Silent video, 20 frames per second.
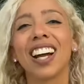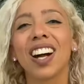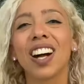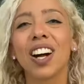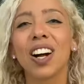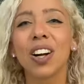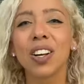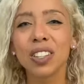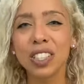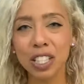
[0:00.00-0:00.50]

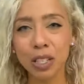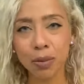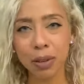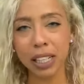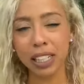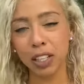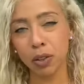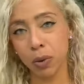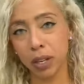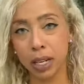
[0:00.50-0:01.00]

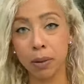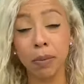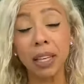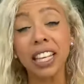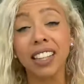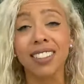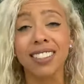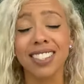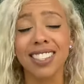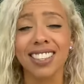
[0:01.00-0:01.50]
ultimately what it
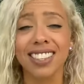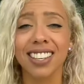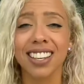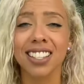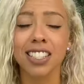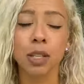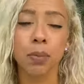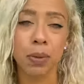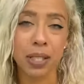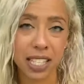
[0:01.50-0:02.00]
means.
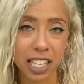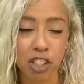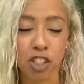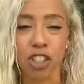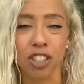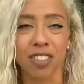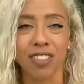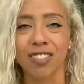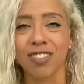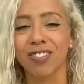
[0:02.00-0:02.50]
It's a possession.
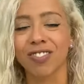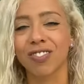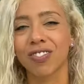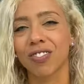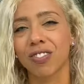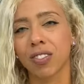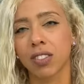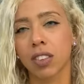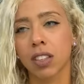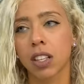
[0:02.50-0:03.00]

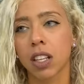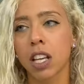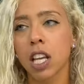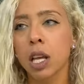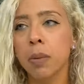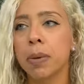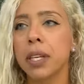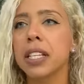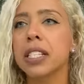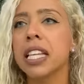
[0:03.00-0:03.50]

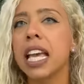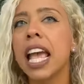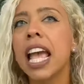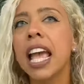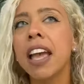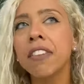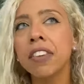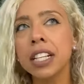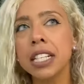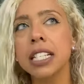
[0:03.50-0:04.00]
Because
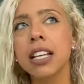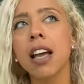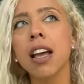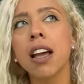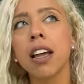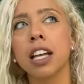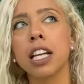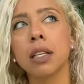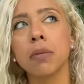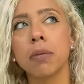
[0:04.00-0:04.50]
every
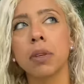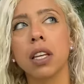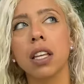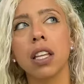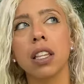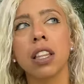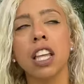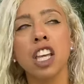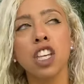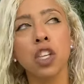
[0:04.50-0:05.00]
time
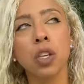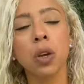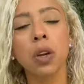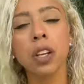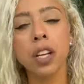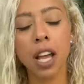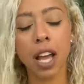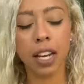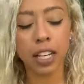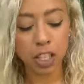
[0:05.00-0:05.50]
that you're
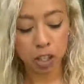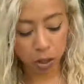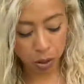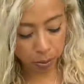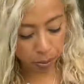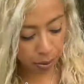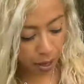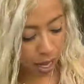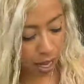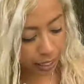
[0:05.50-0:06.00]
not in your
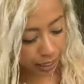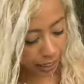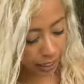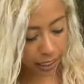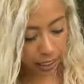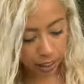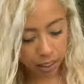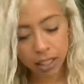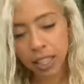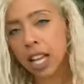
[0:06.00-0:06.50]

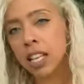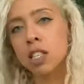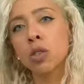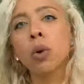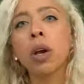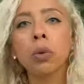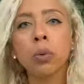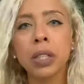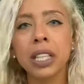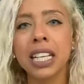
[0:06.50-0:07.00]
body, that's
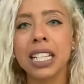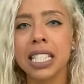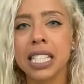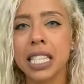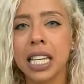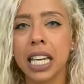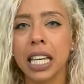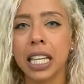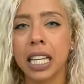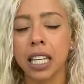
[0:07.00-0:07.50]
why we get
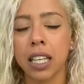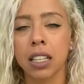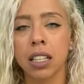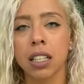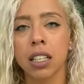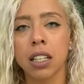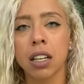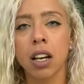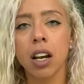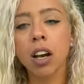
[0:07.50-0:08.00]
sick.
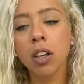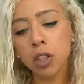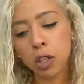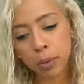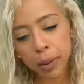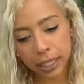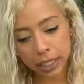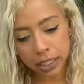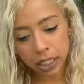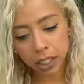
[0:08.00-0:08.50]
Other
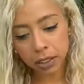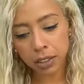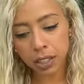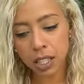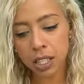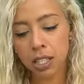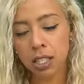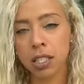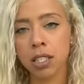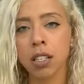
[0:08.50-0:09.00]

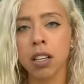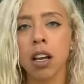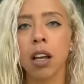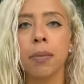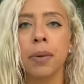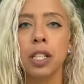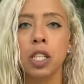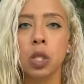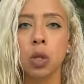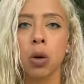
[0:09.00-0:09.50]
bacterias come
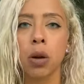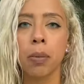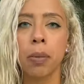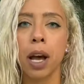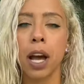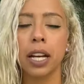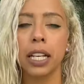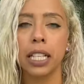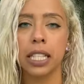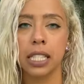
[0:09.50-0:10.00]
into our
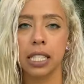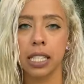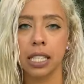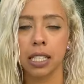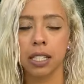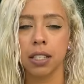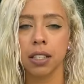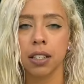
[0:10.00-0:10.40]
bodies.